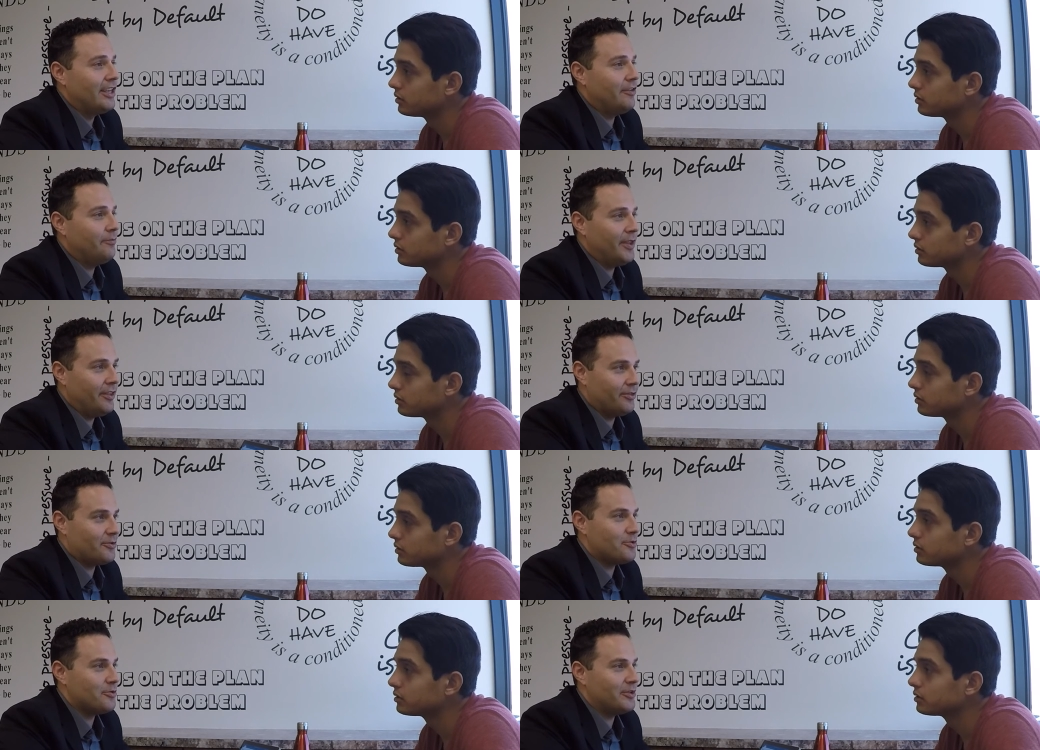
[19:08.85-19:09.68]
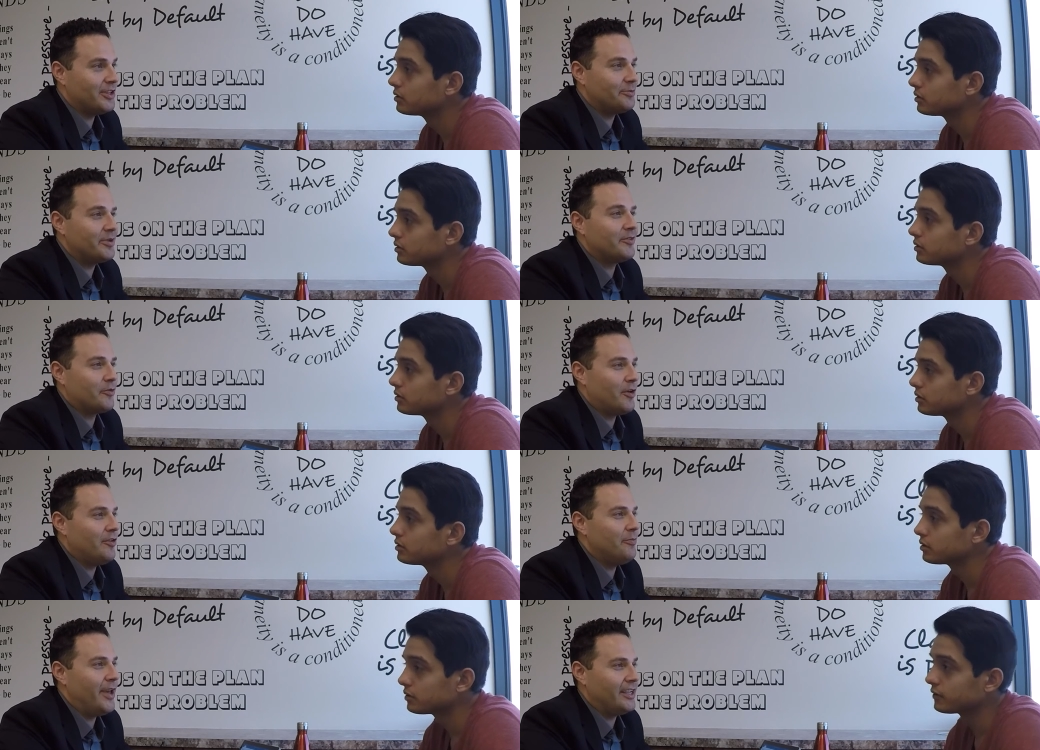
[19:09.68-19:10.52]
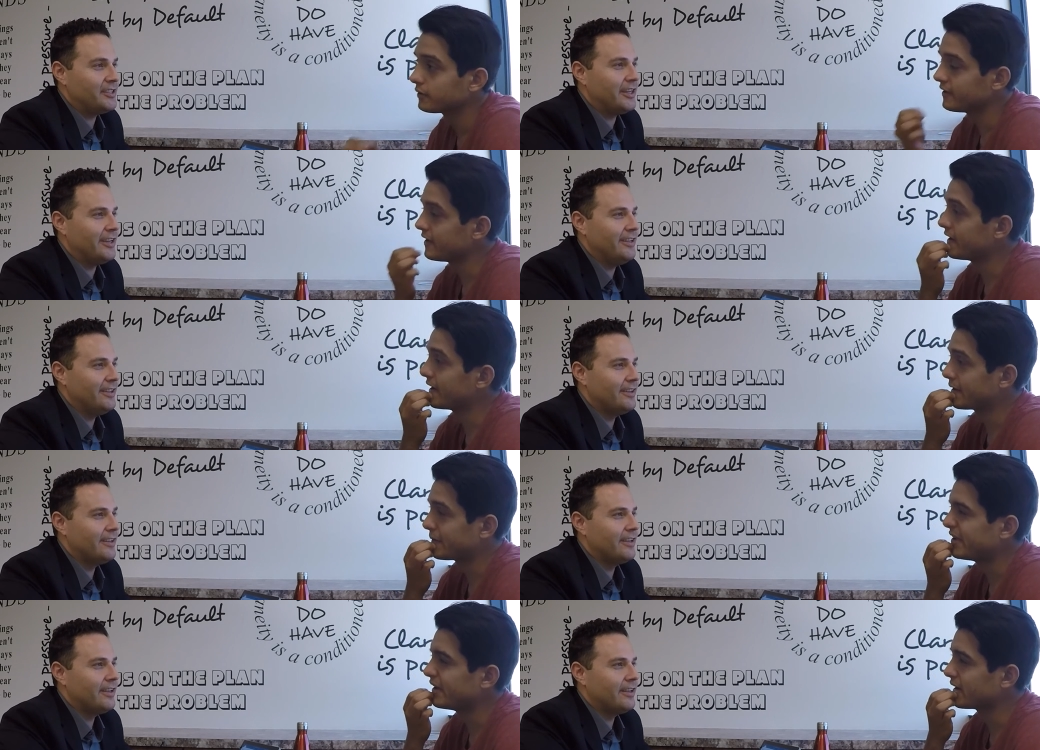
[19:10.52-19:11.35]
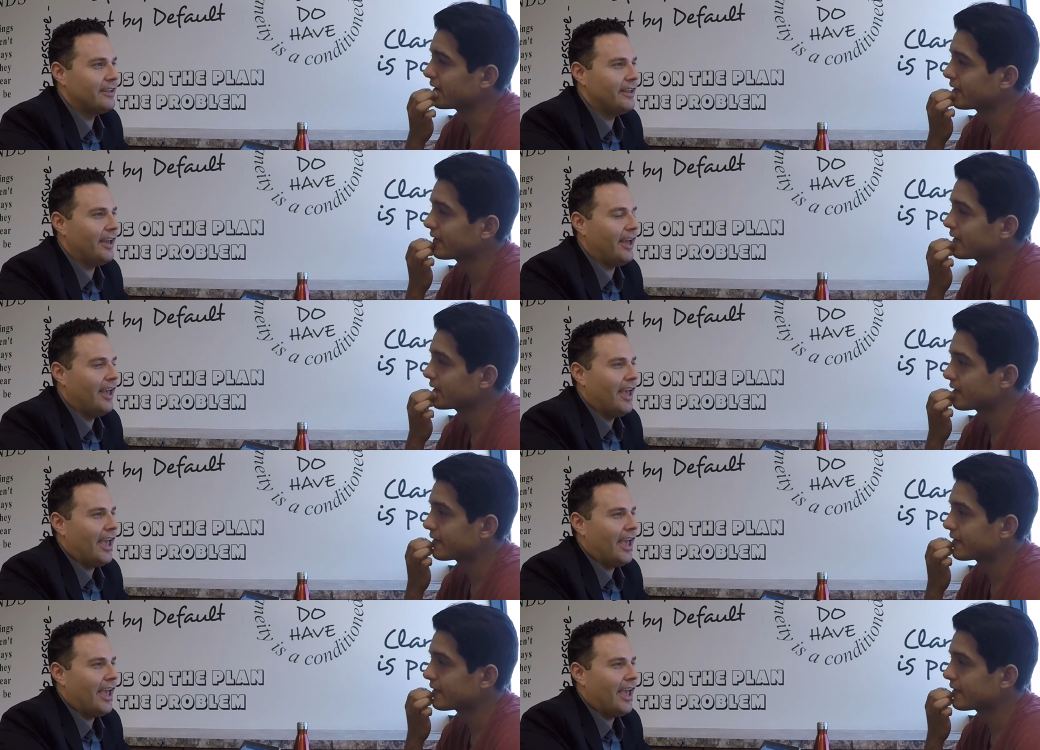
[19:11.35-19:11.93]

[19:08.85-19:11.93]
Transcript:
Speaker 1: You've been through a little bit of a rough patch, huh? Yeah. Yeah. Yeah.